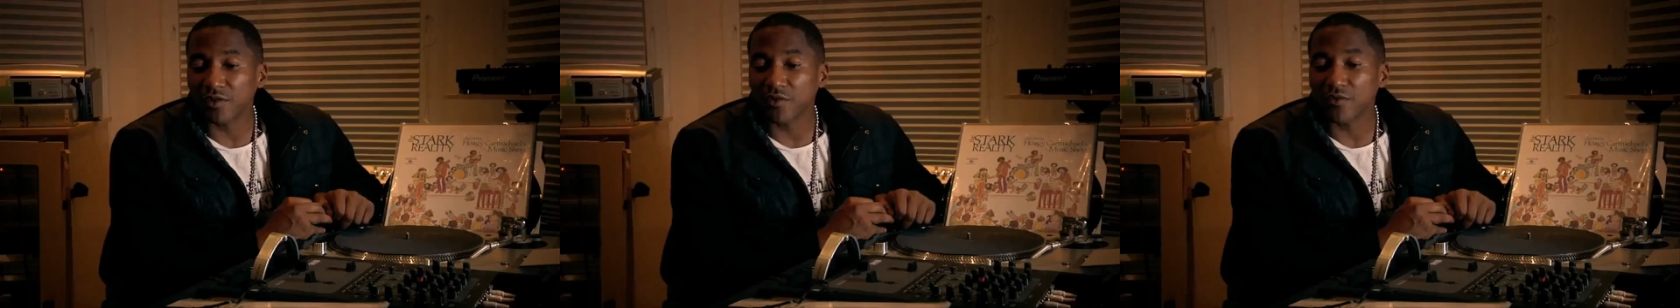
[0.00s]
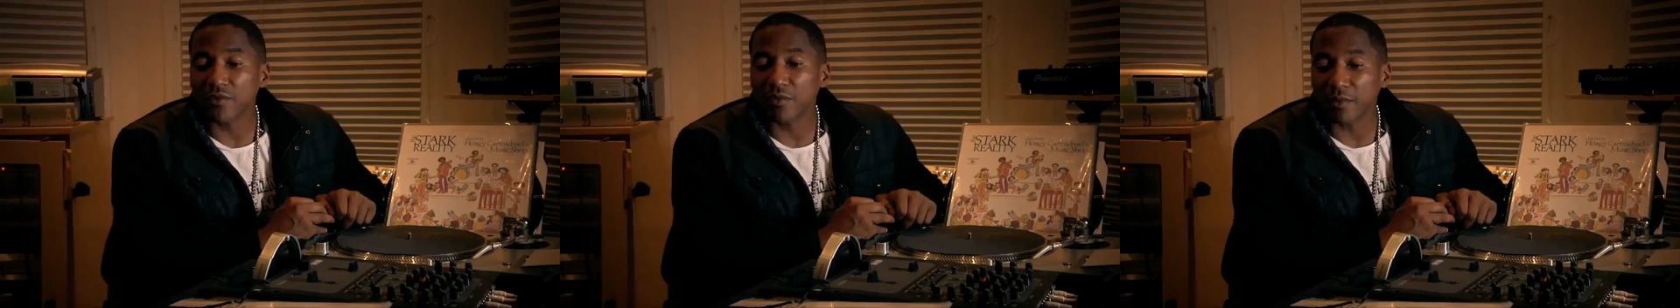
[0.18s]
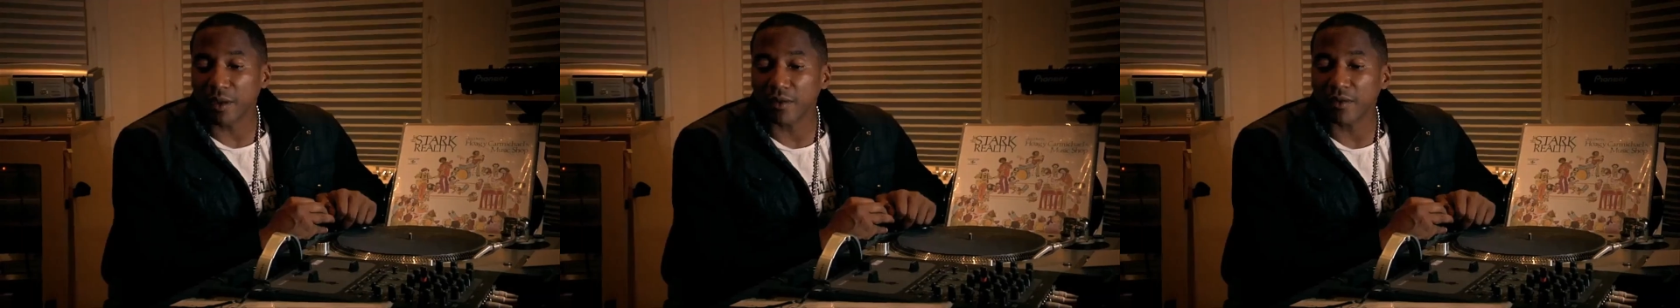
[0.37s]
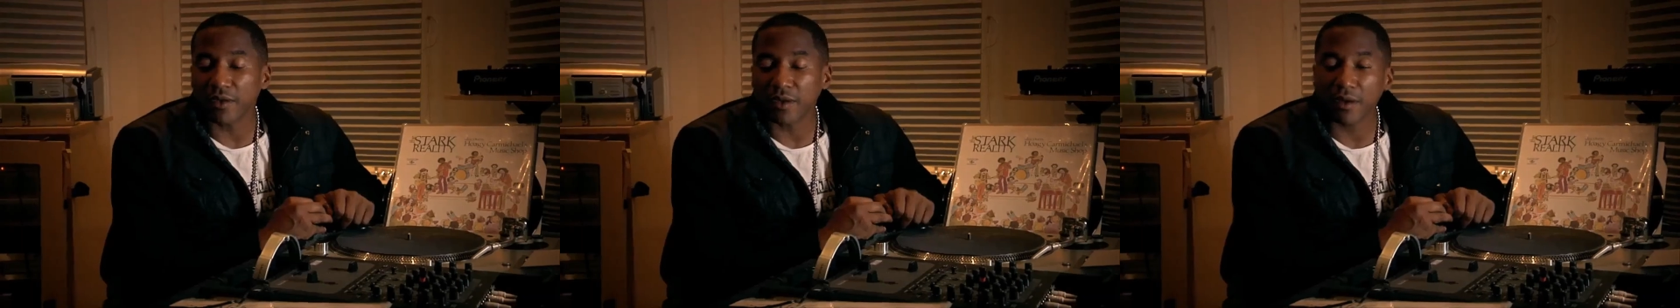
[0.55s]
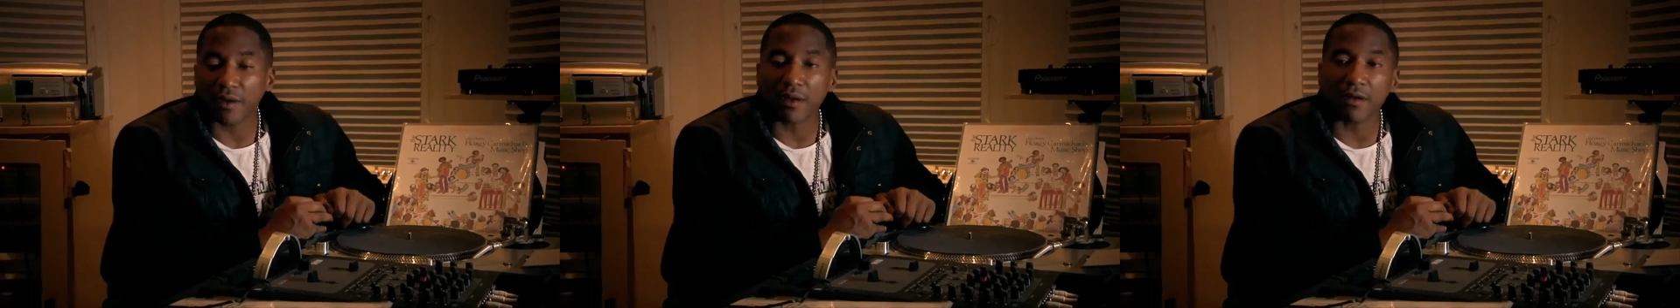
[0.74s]
true
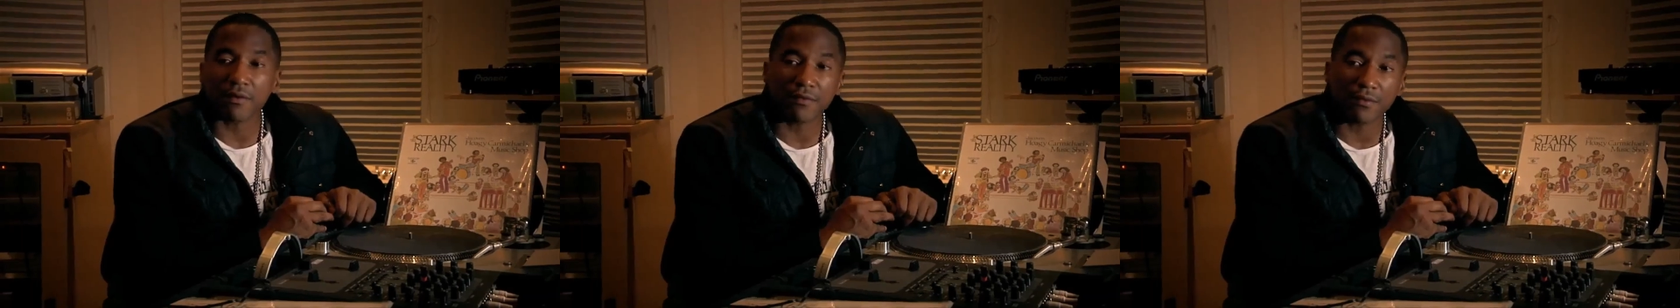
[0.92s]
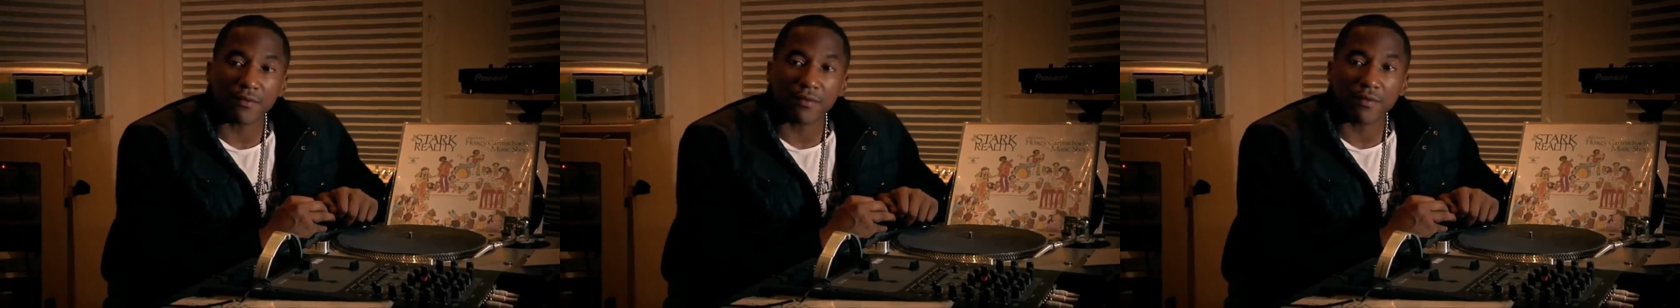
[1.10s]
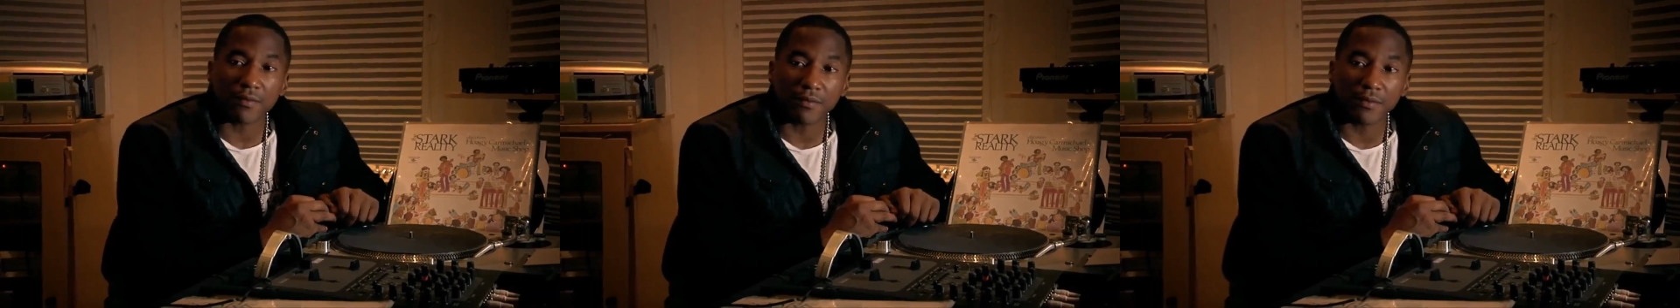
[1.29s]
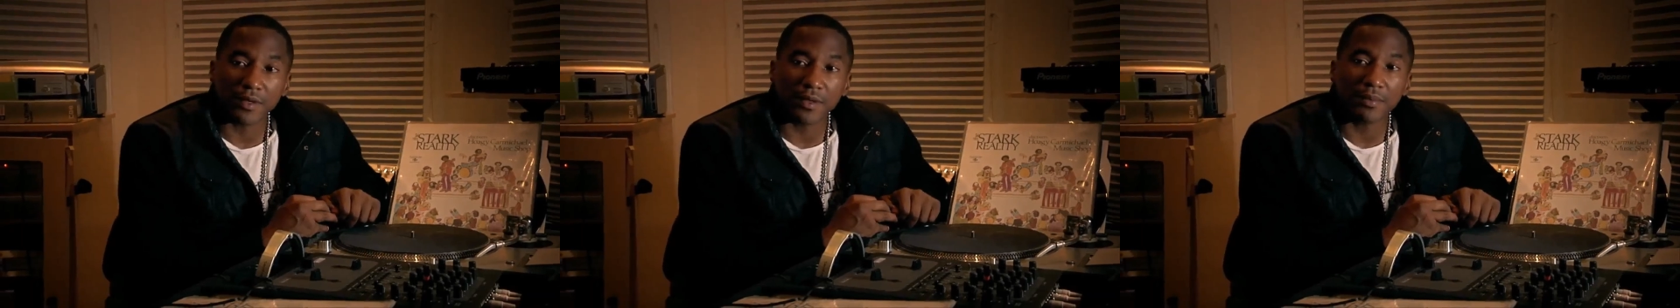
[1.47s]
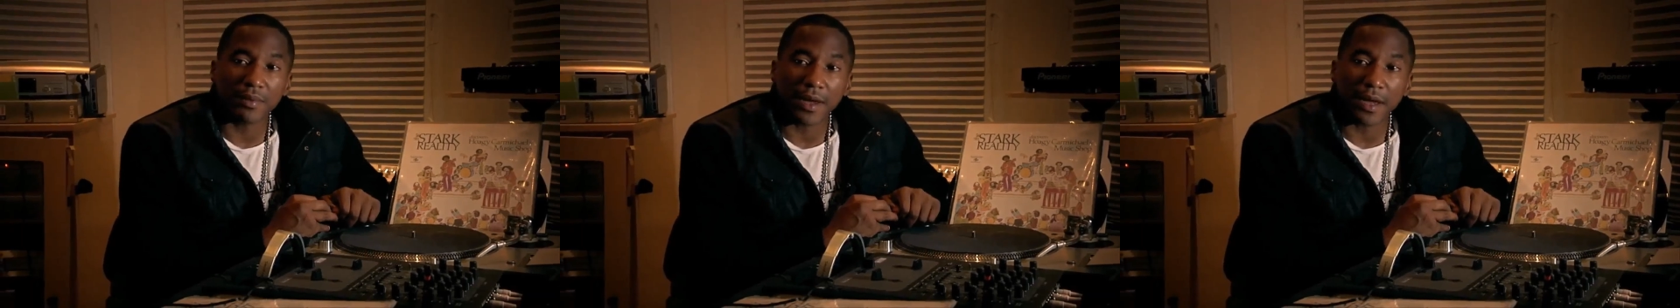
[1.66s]
American art form,
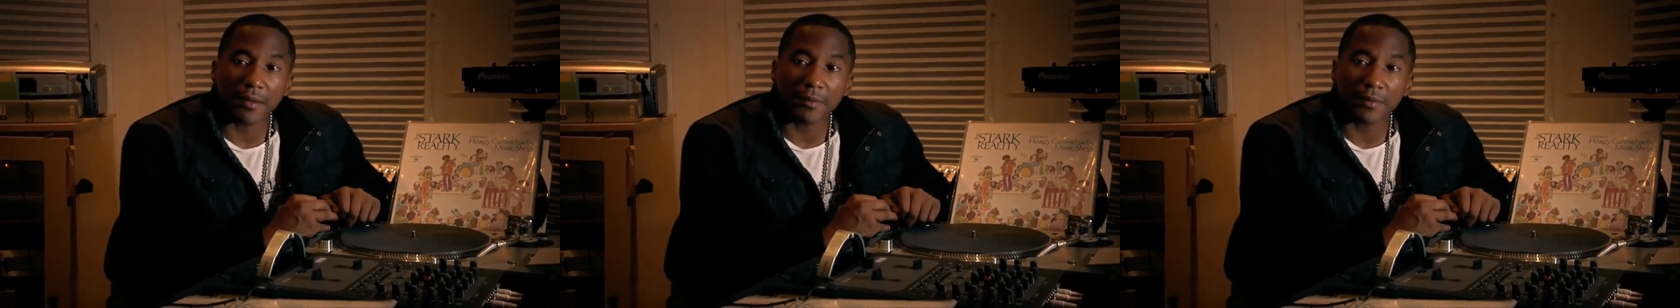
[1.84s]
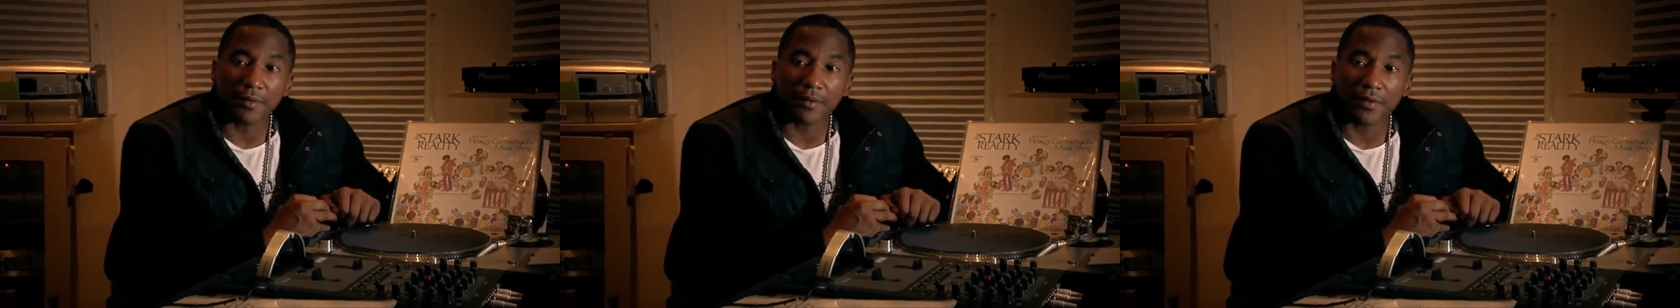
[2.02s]
hip hop.